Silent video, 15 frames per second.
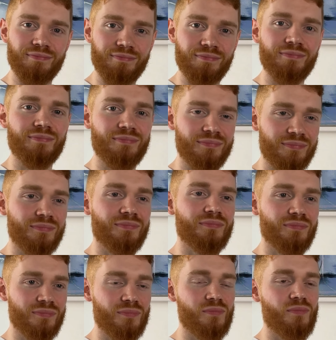
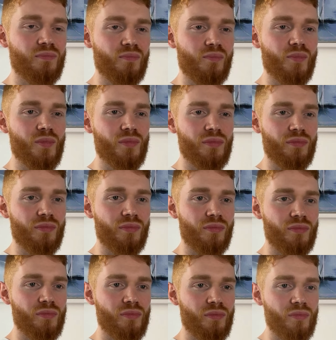
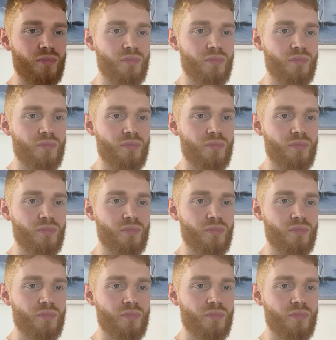Nobody speaks.